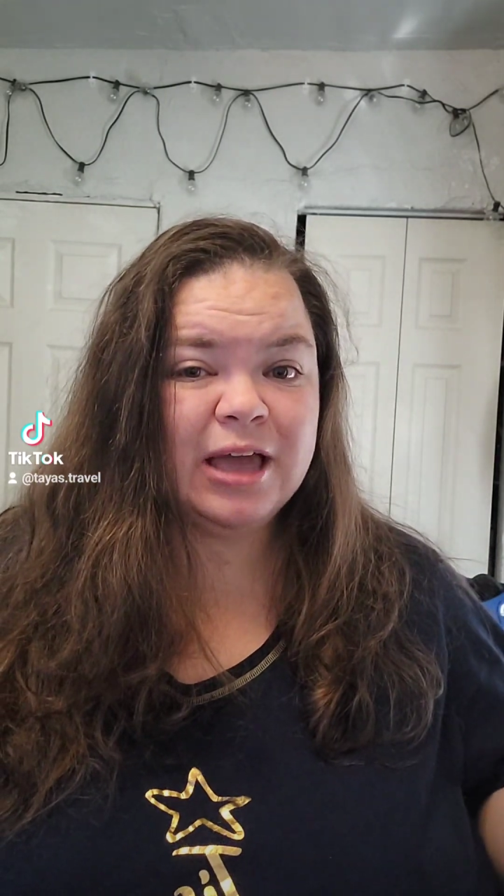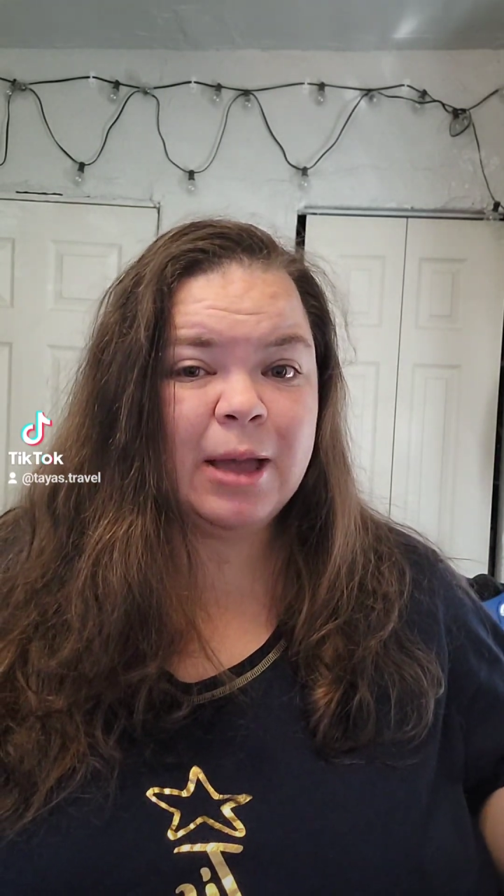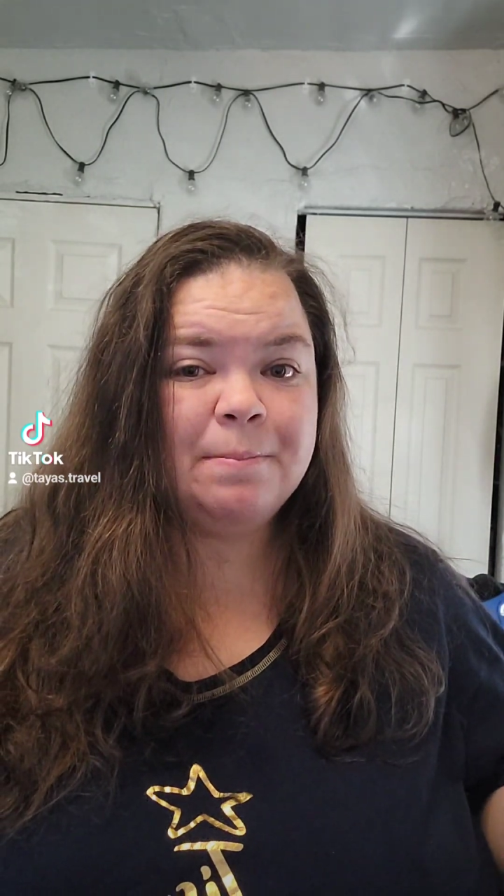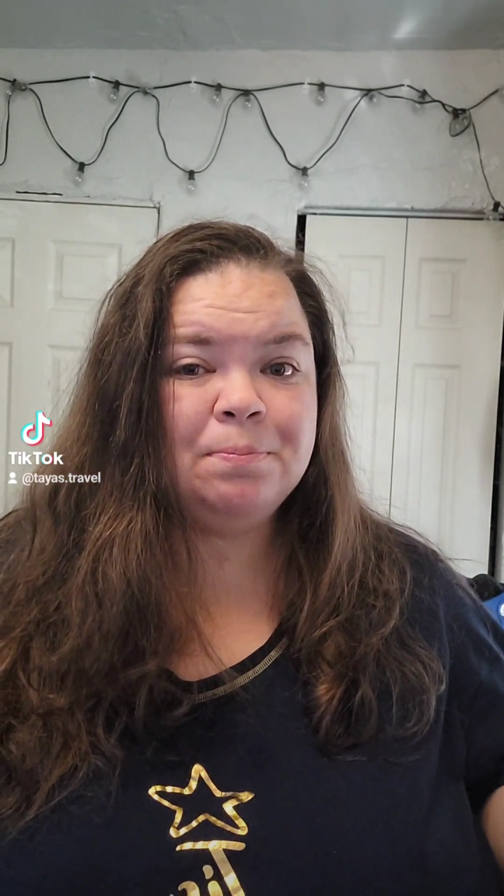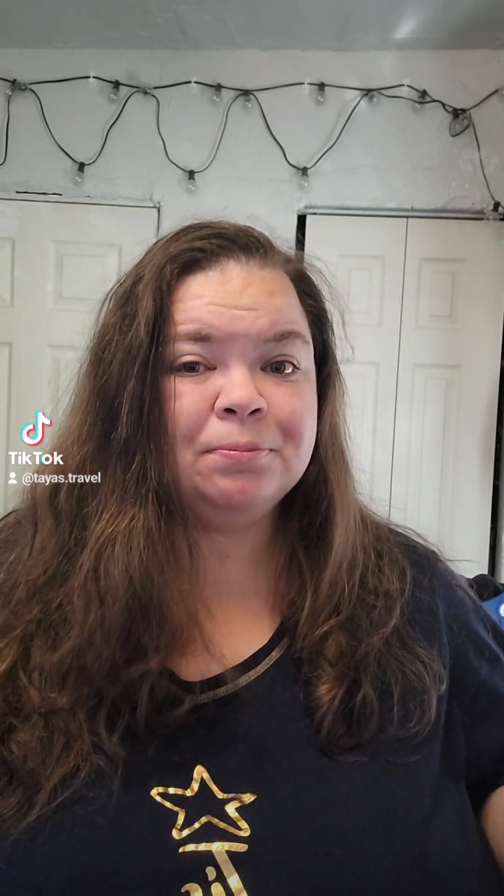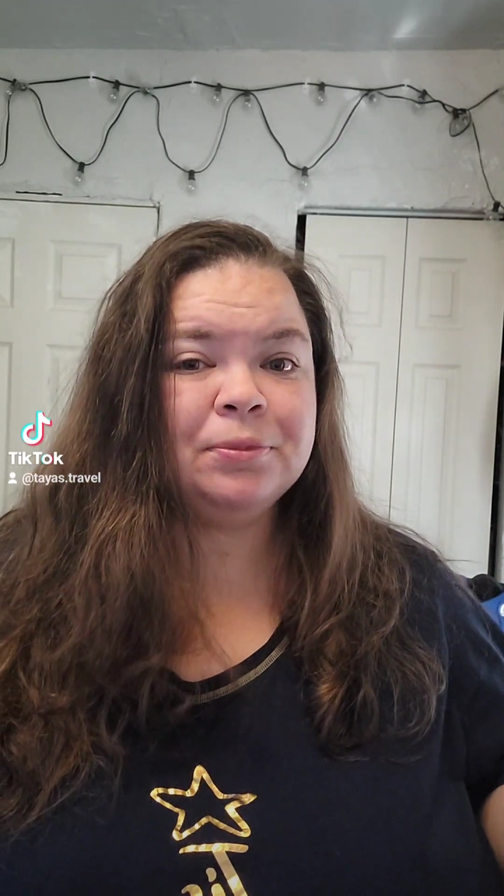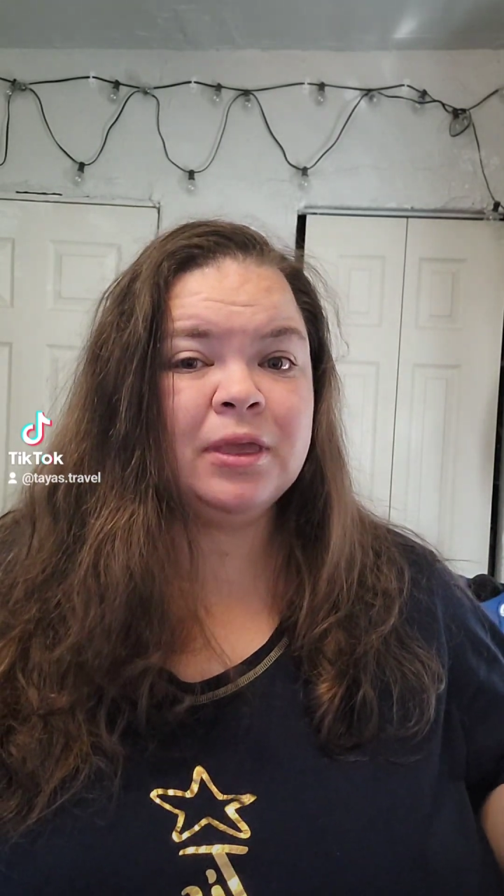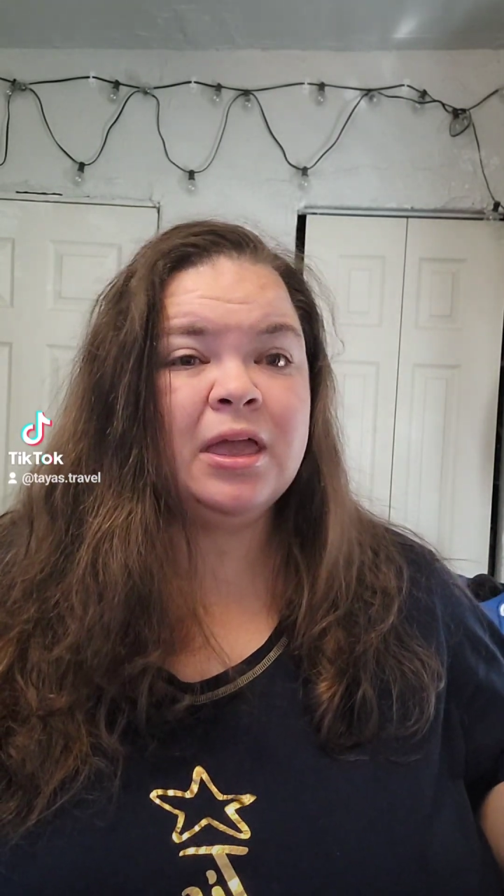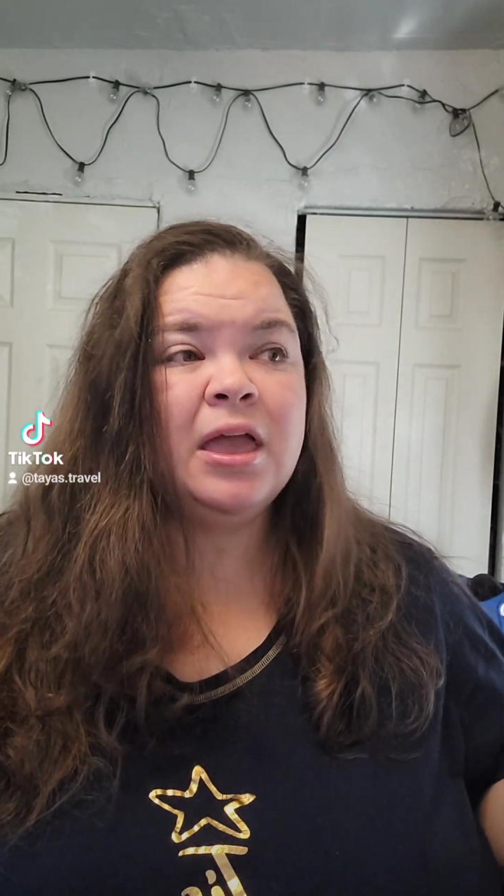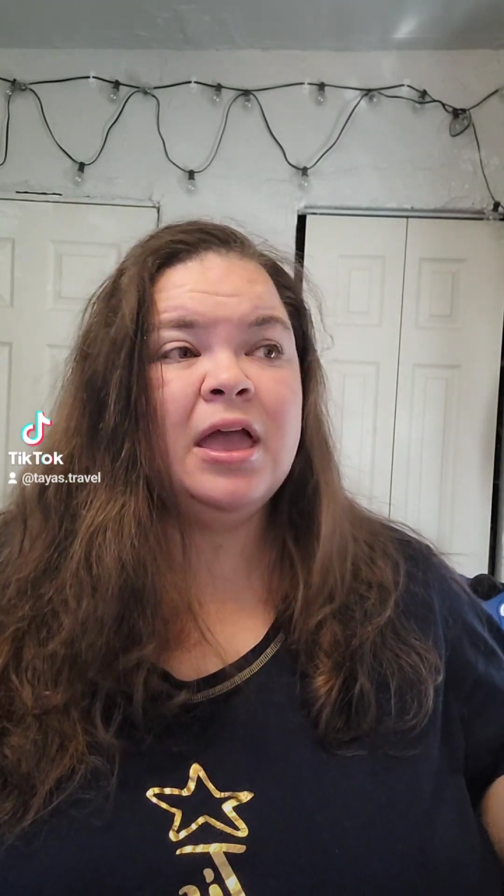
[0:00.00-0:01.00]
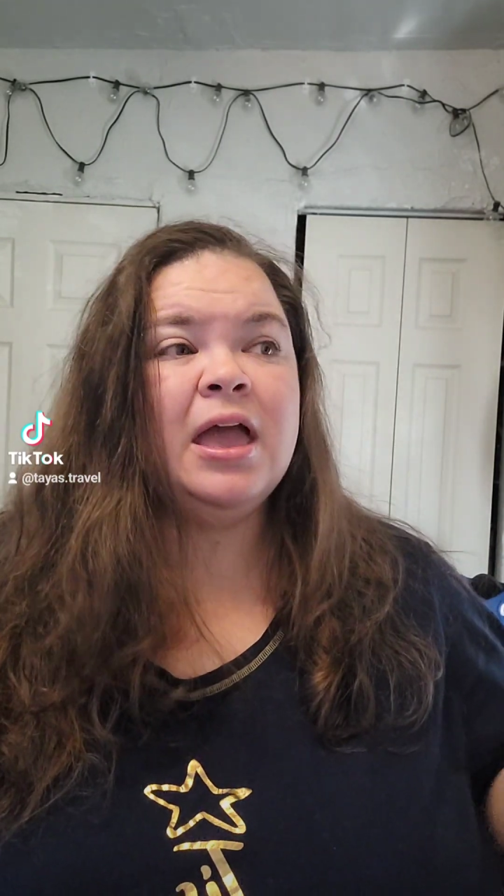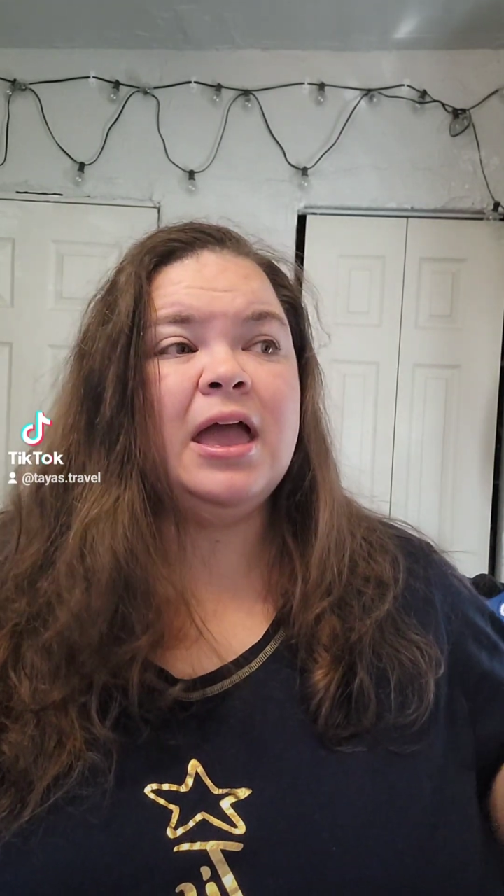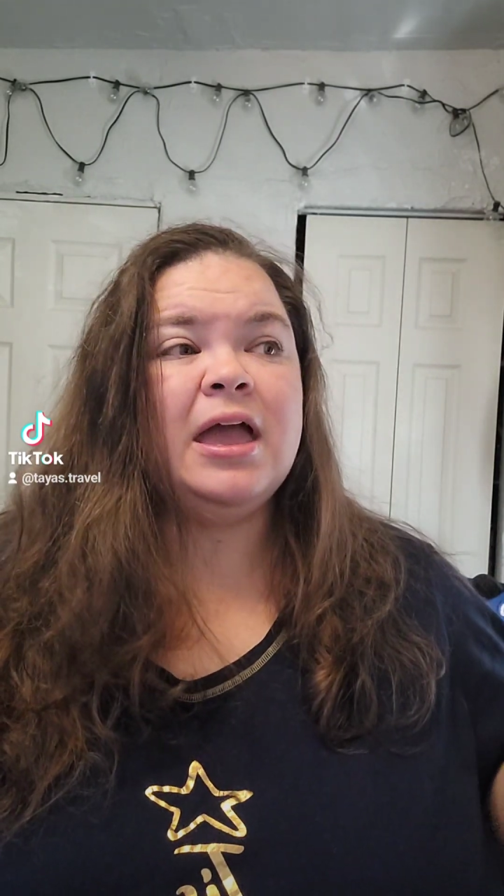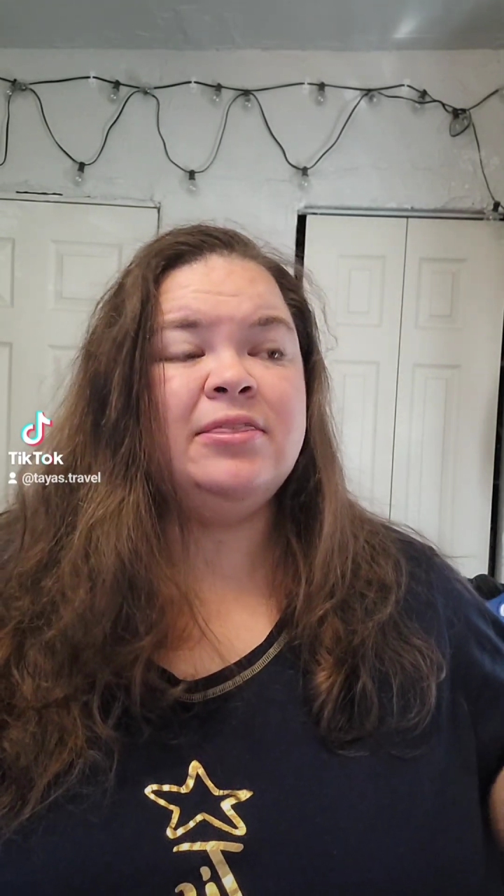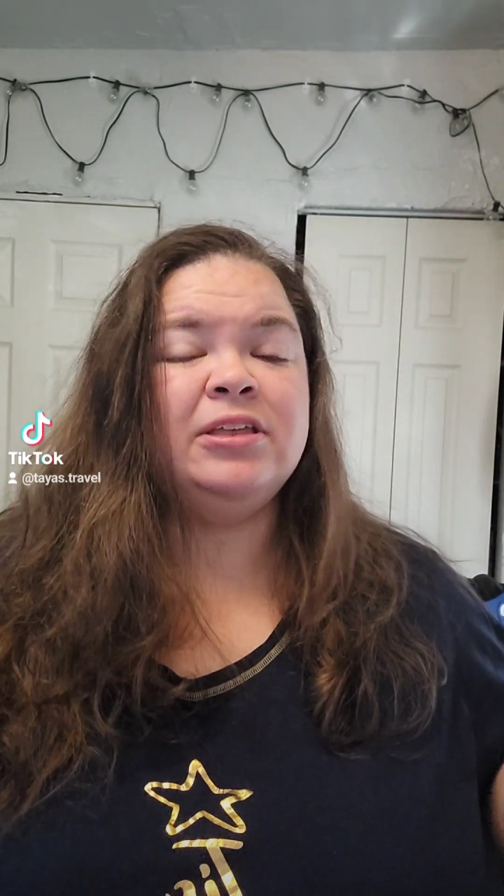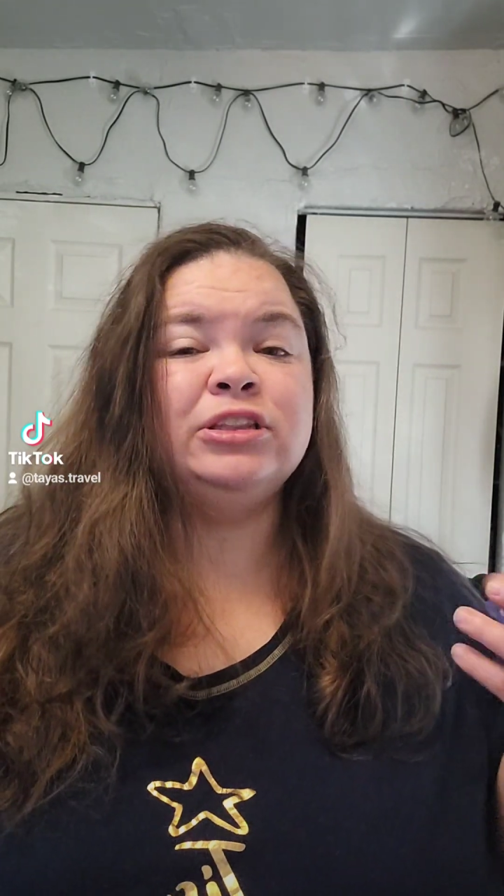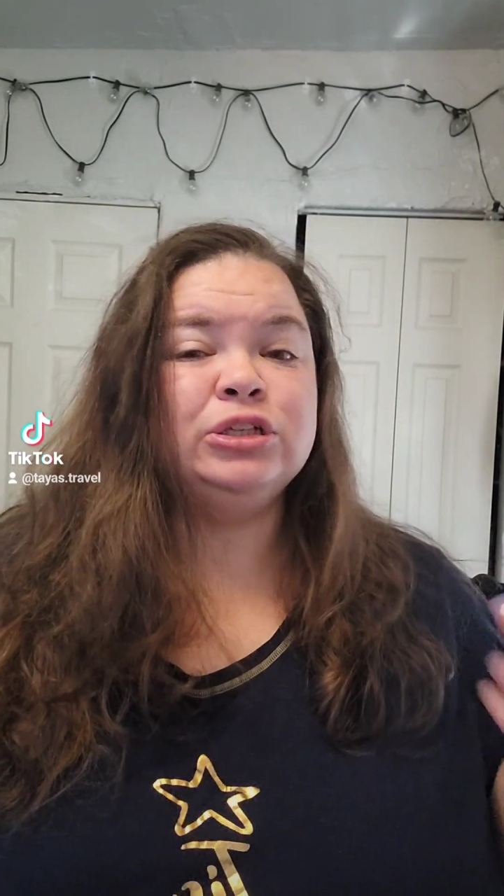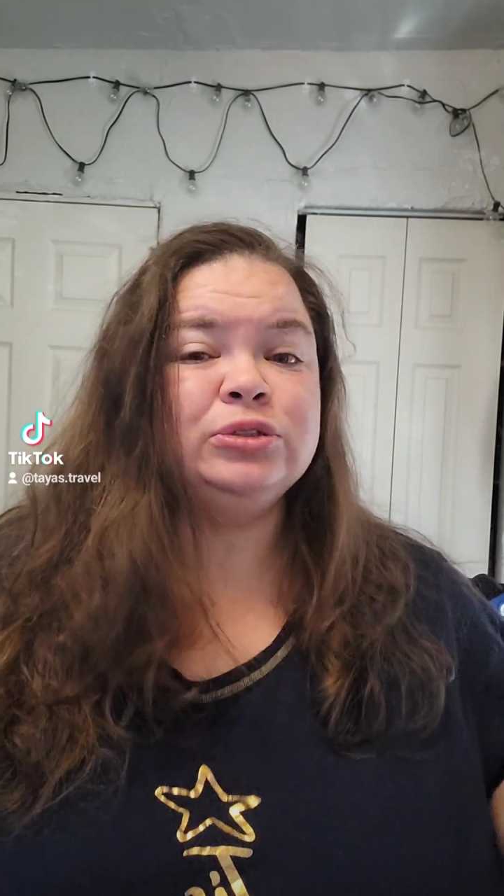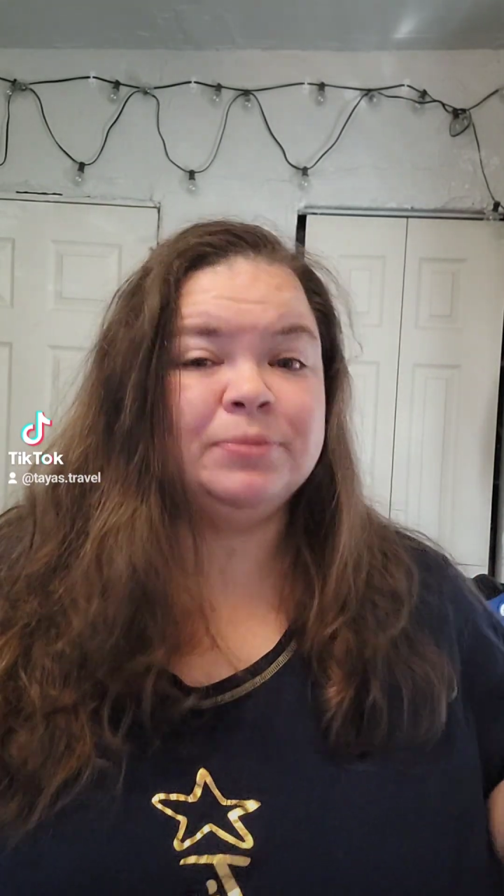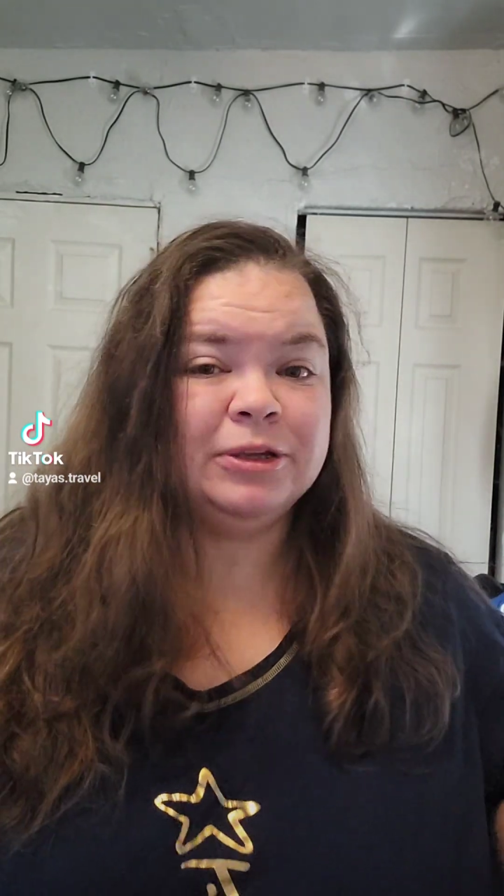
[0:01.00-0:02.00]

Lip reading: that and then lose a